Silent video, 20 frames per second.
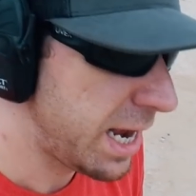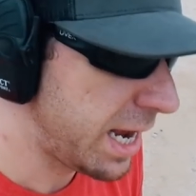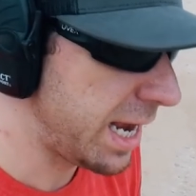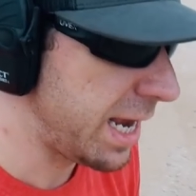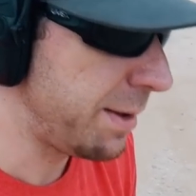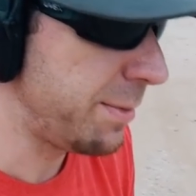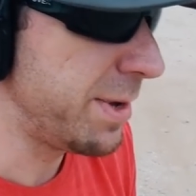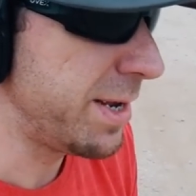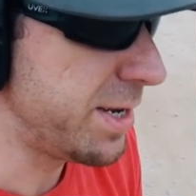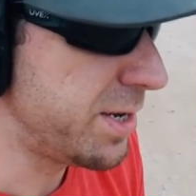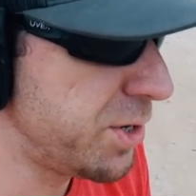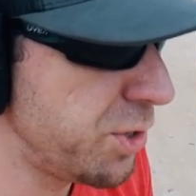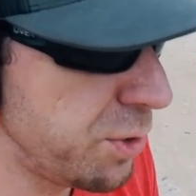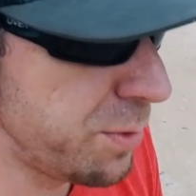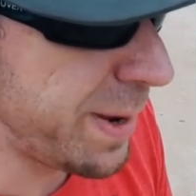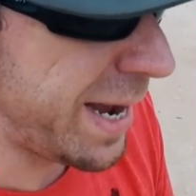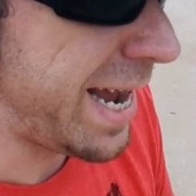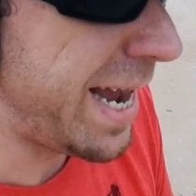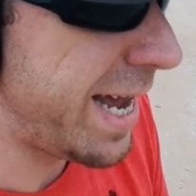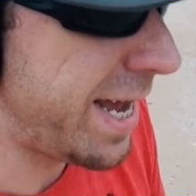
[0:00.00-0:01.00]
aiming too
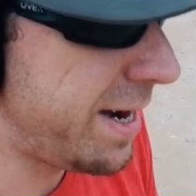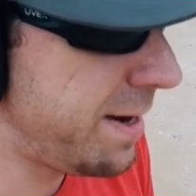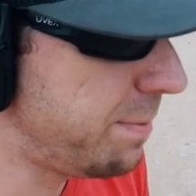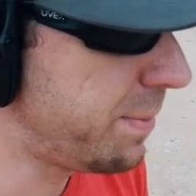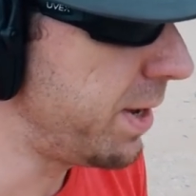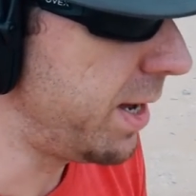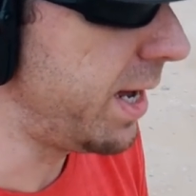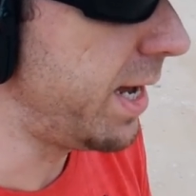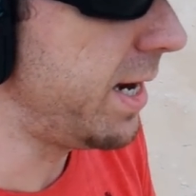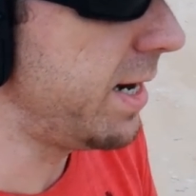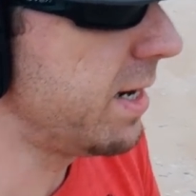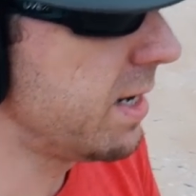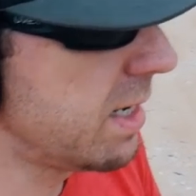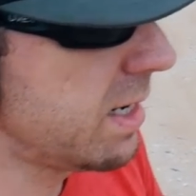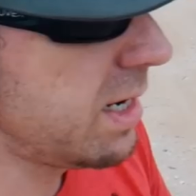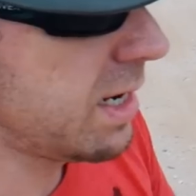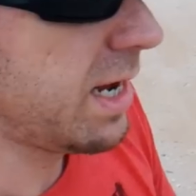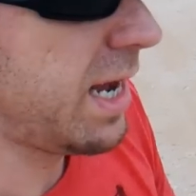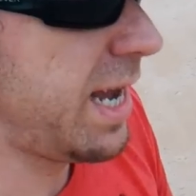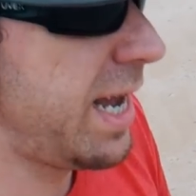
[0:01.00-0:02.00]
bad,
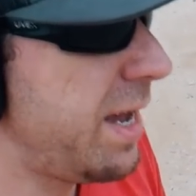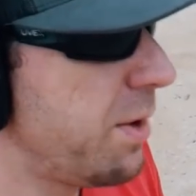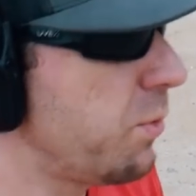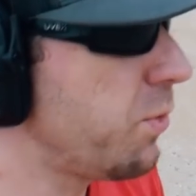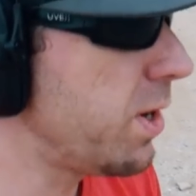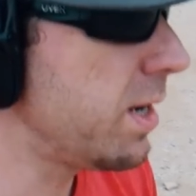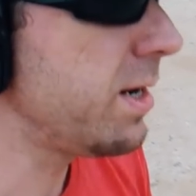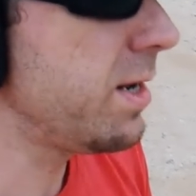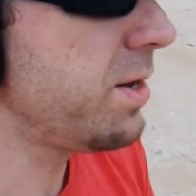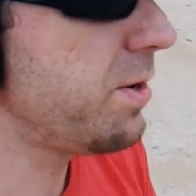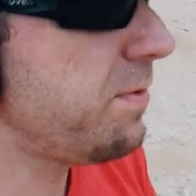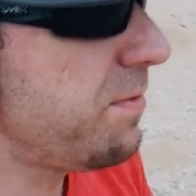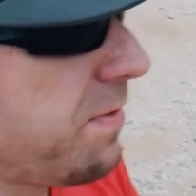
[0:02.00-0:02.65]
but I had one little